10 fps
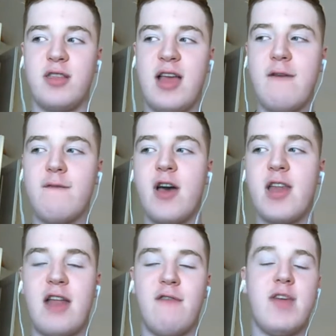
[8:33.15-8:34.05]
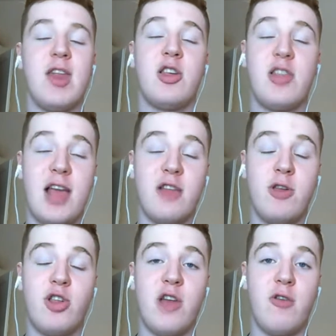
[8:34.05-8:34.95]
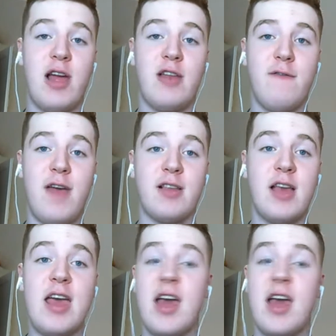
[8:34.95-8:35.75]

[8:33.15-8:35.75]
And to have Ferdinand and Vidic next to each other in that defence,